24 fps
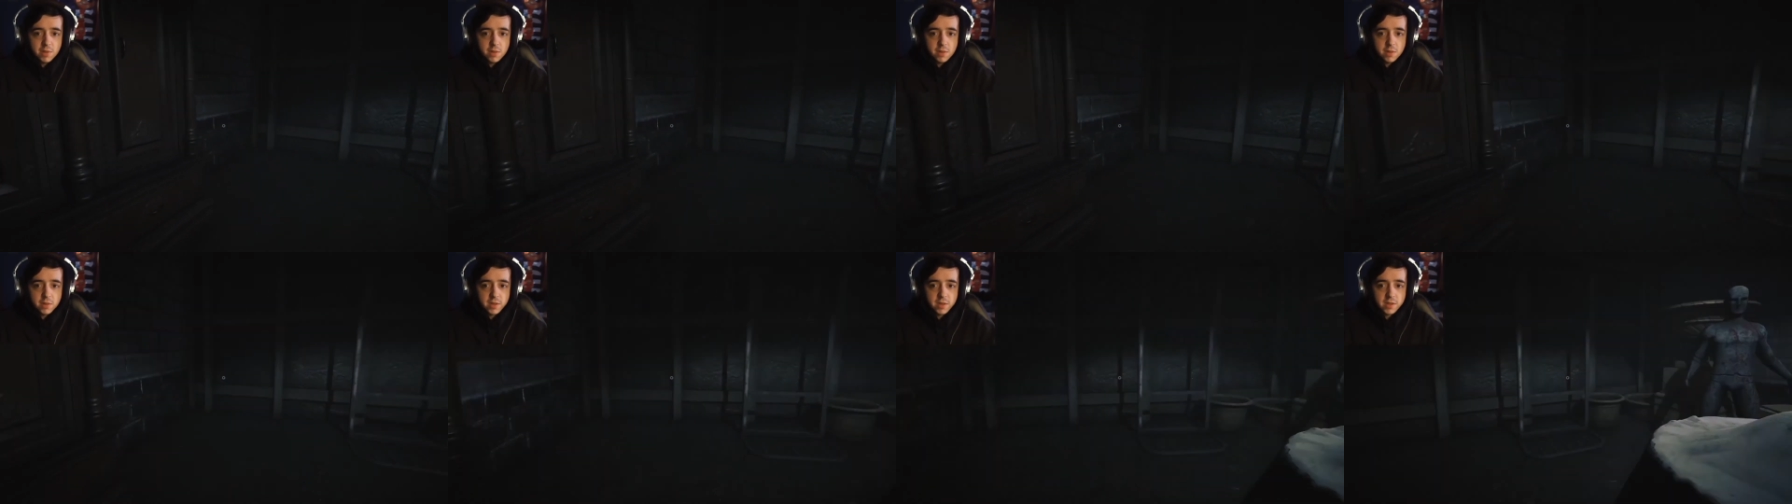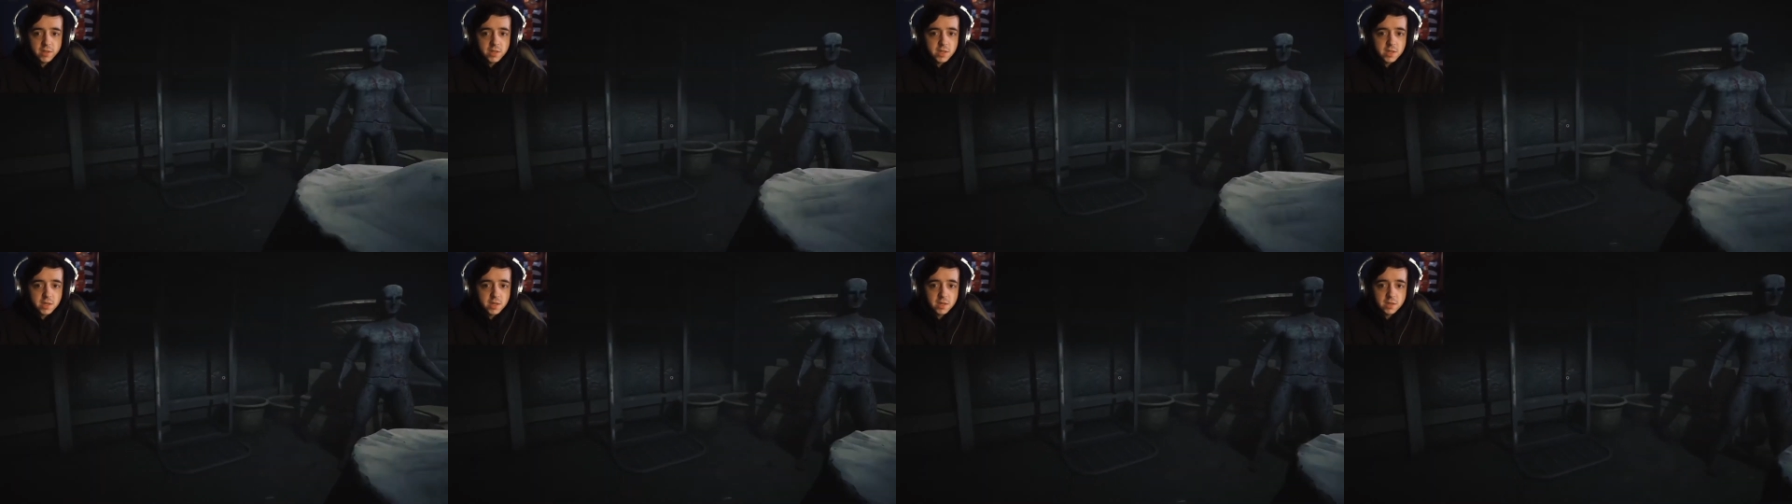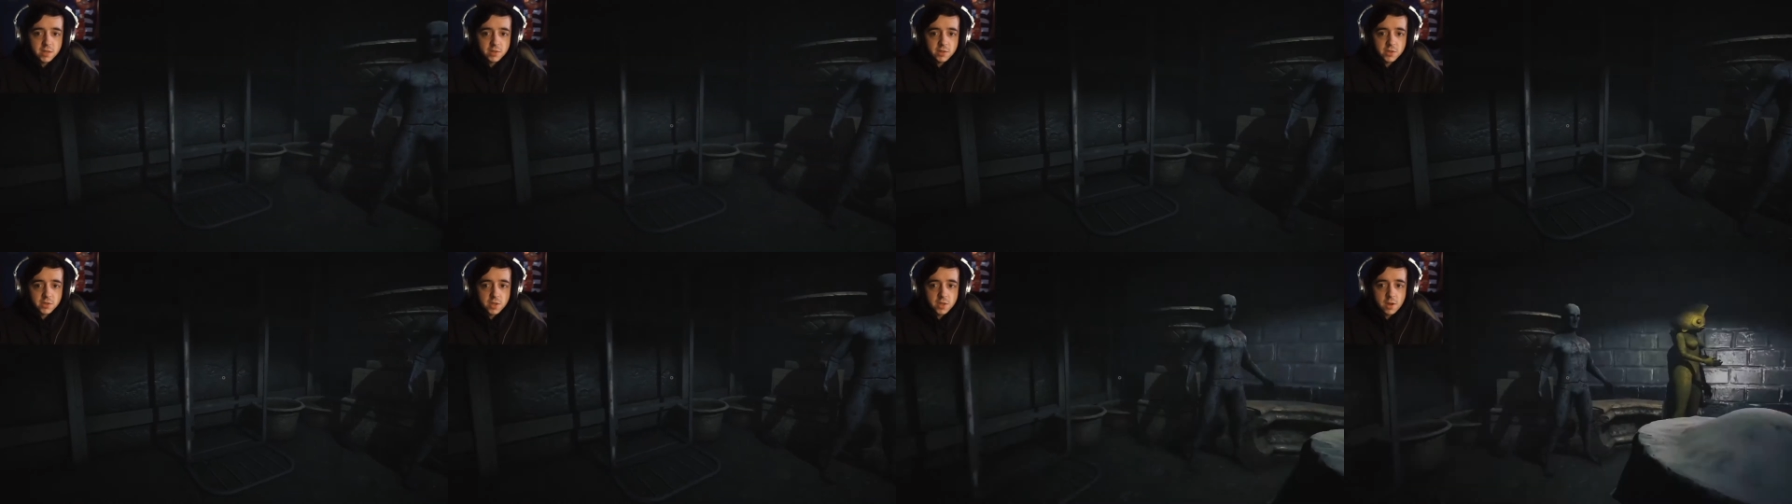This
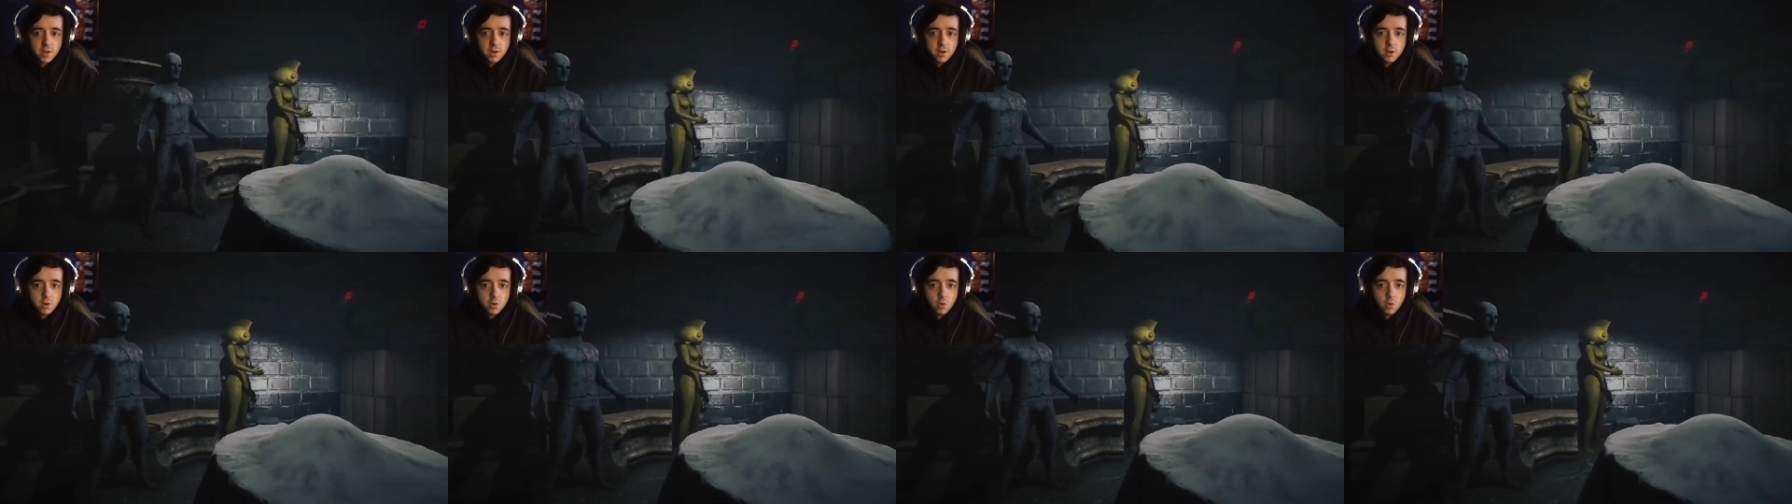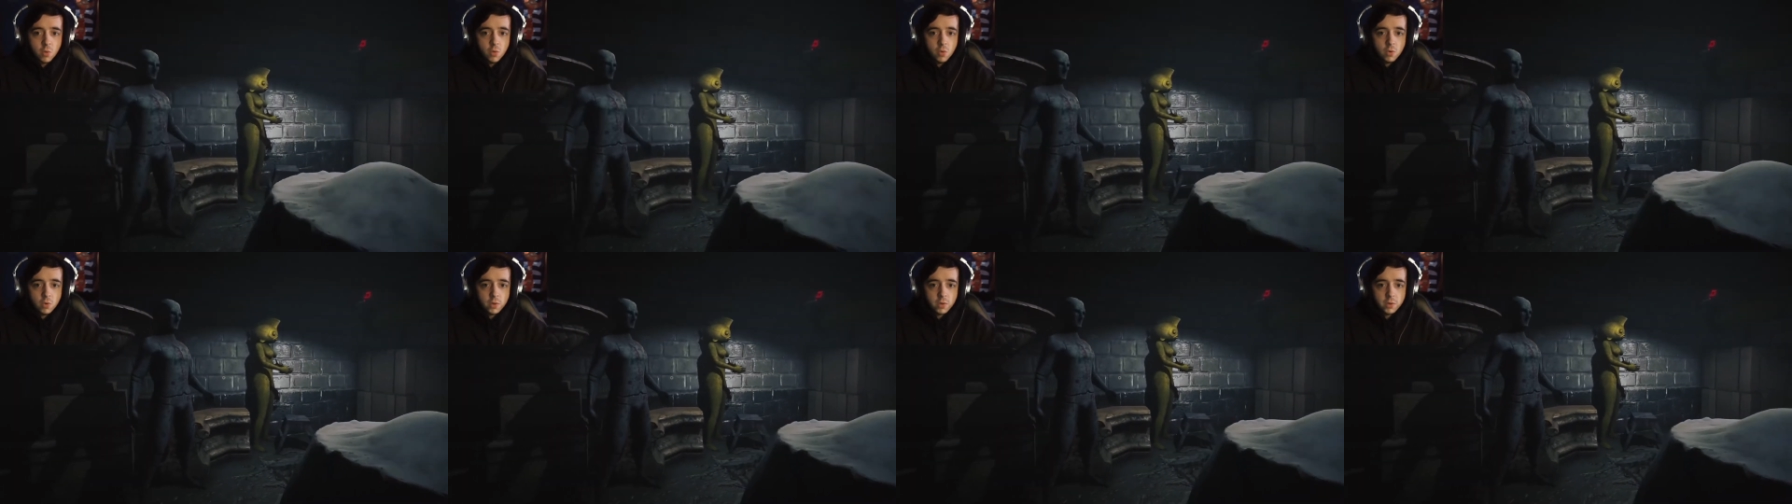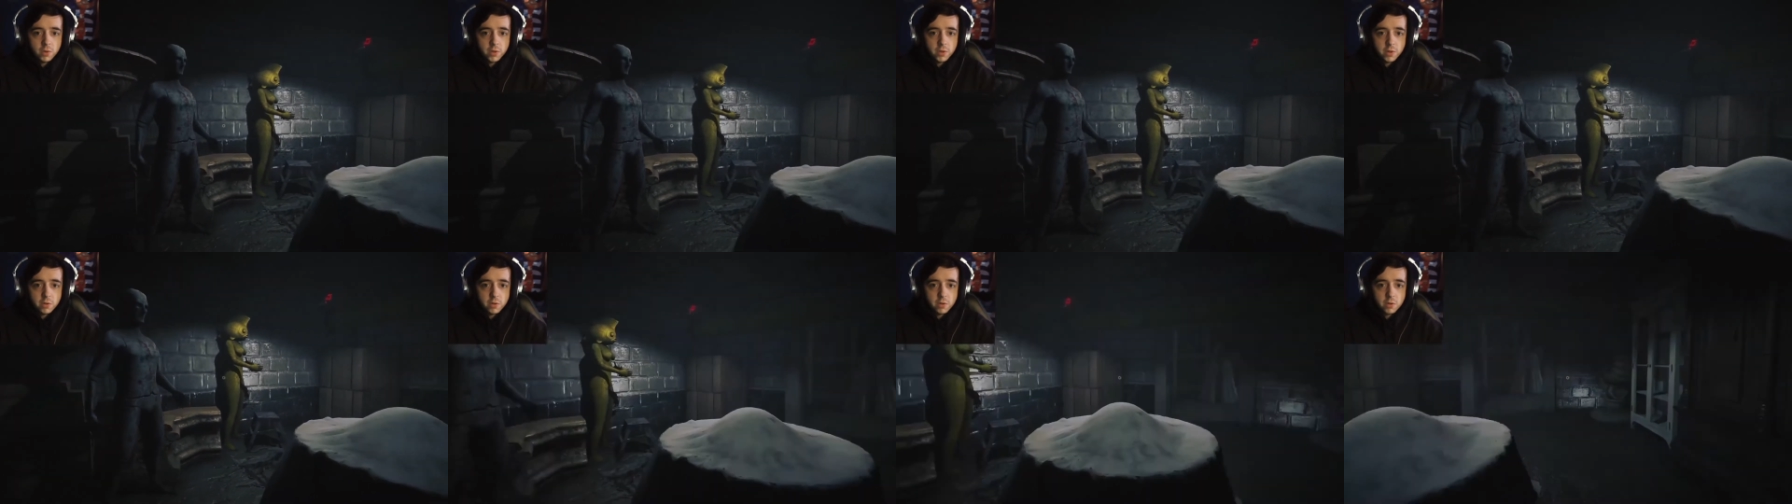is cool,
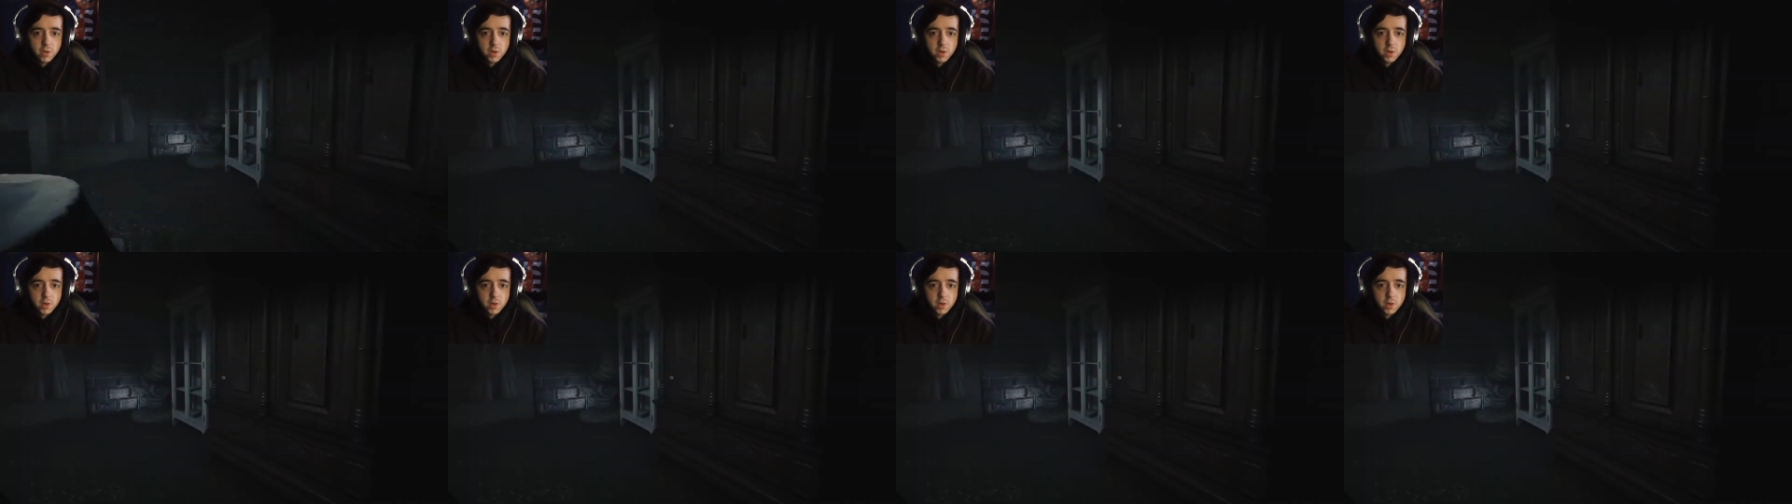dude.